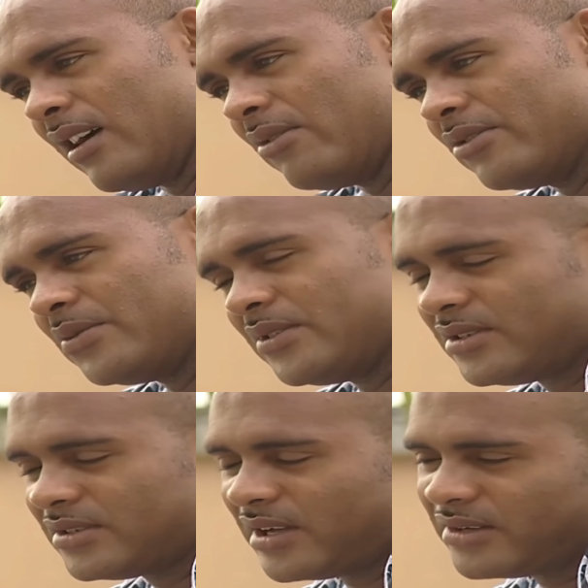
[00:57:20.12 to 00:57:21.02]
I was with
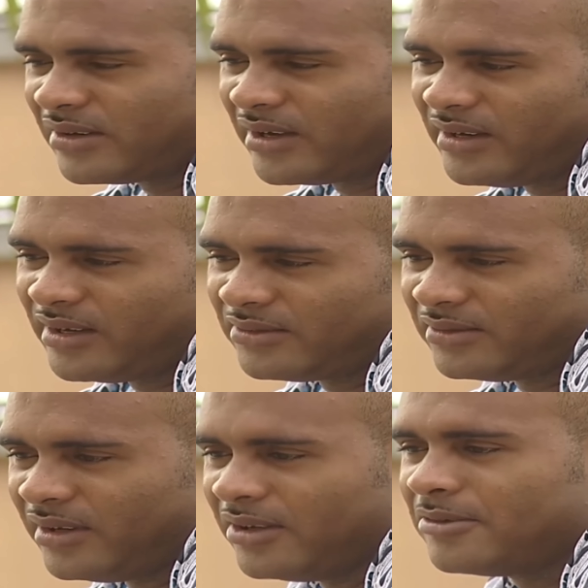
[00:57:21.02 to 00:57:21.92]
Sandra earlier
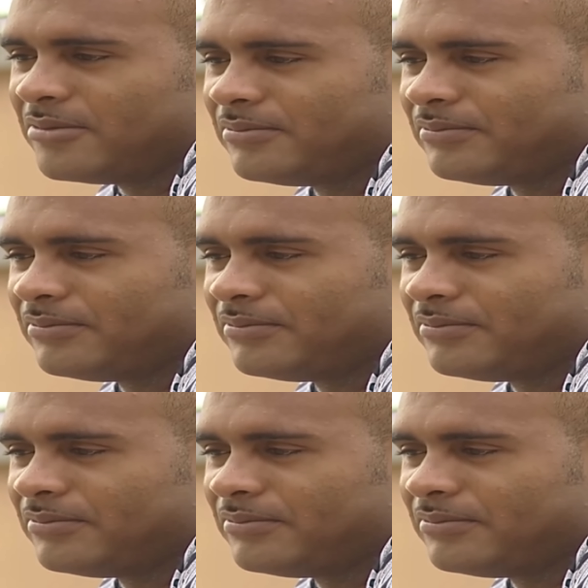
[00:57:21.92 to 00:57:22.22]
today,